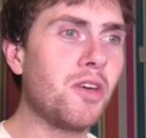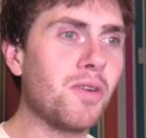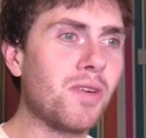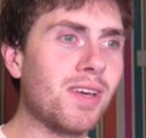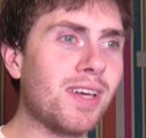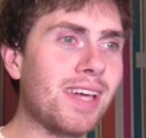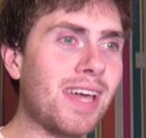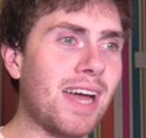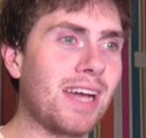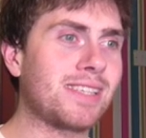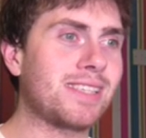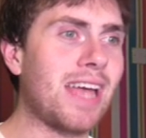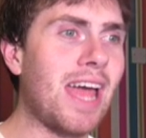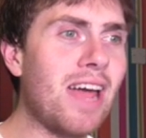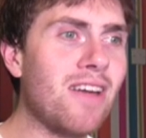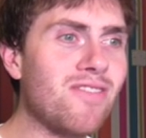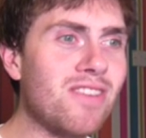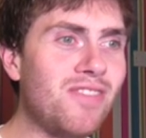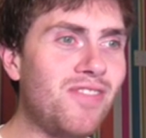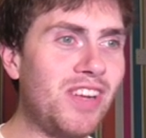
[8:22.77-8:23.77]
You can get
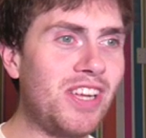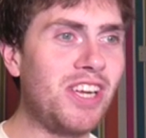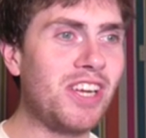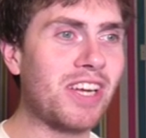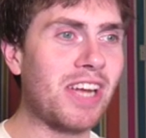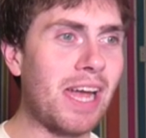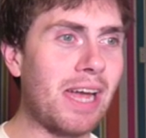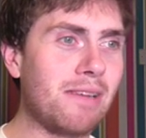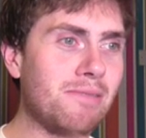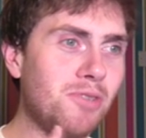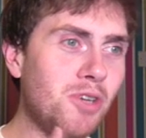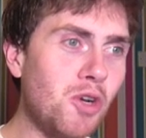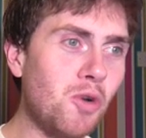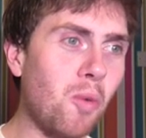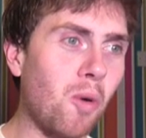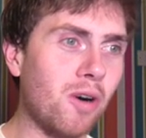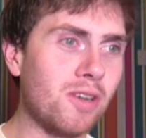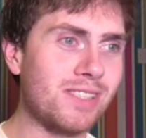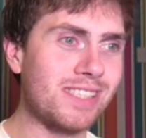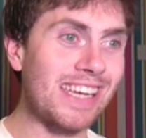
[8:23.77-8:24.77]
every video game
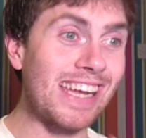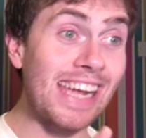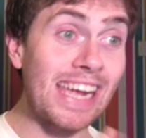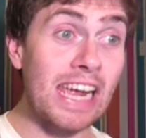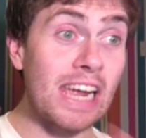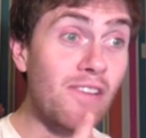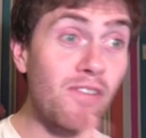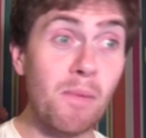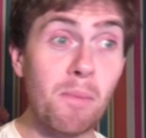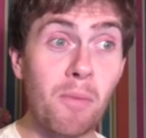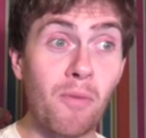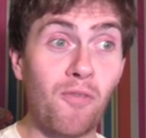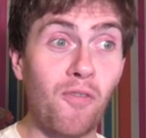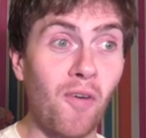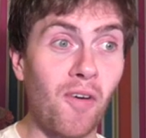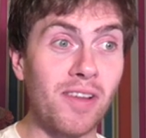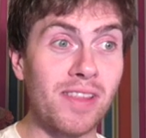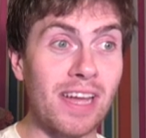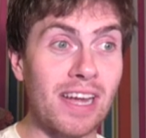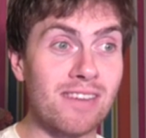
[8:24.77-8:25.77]
you want even
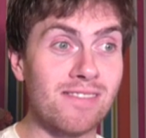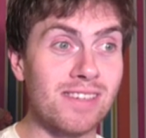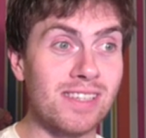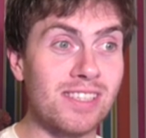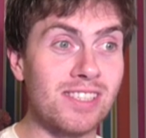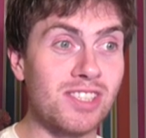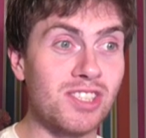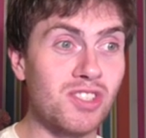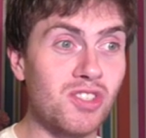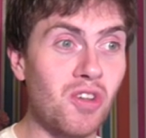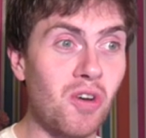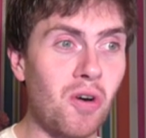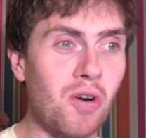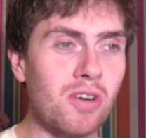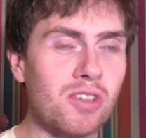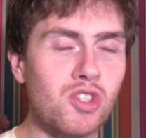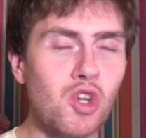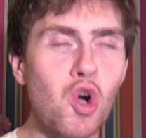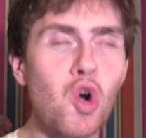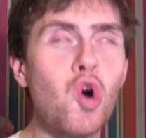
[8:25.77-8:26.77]
before they're in the stores.